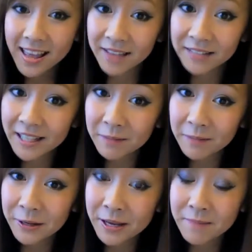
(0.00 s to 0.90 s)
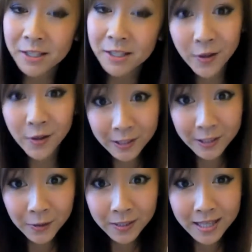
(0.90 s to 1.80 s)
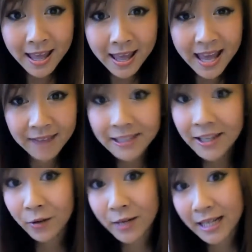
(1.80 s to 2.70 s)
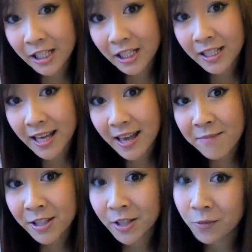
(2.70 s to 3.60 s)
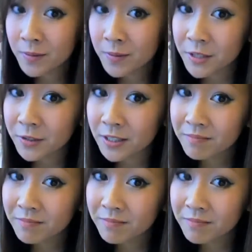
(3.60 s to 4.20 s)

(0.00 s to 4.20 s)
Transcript: If they look blue, it means you're kill-toned. If they look greenish, it means you're warm-toned.